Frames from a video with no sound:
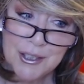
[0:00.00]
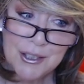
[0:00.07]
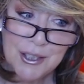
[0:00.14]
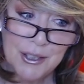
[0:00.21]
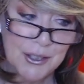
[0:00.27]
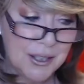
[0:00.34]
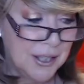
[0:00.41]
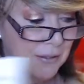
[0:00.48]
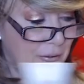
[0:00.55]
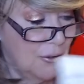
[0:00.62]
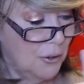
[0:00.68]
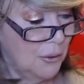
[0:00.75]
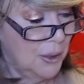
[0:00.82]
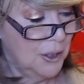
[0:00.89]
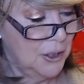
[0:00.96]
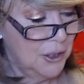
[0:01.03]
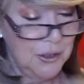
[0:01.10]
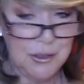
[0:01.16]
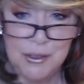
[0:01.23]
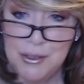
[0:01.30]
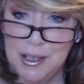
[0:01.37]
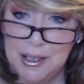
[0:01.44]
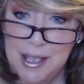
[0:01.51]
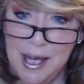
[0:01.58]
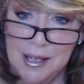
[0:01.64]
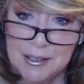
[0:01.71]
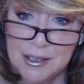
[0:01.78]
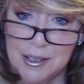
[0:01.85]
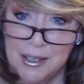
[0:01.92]
So looking forward to using
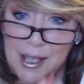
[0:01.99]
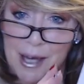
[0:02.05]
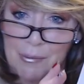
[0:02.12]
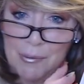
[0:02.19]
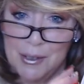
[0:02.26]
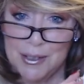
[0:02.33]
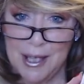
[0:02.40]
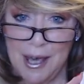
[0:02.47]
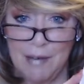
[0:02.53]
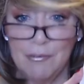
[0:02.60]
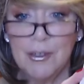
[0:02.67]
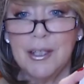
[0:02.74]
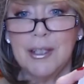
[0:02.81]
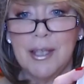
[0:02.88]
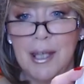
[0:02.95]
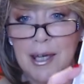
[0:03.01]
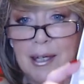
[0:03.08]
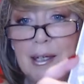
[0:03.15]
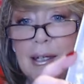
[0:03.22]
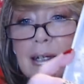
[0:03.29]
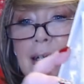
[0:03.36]
that. So that was everything